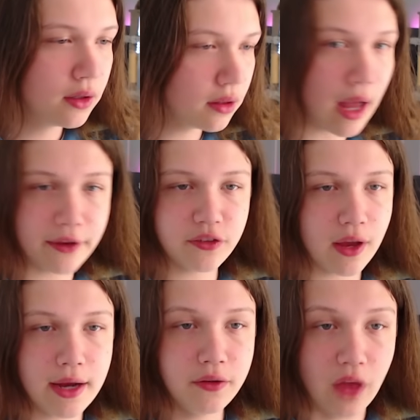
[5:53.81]
likes
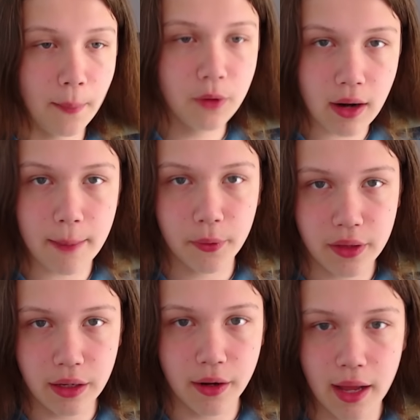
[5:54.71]
saying dumb crap on
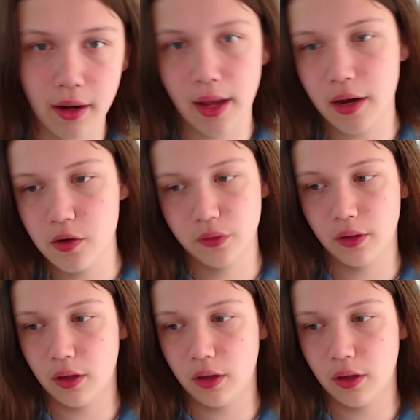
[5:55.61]
the internet, and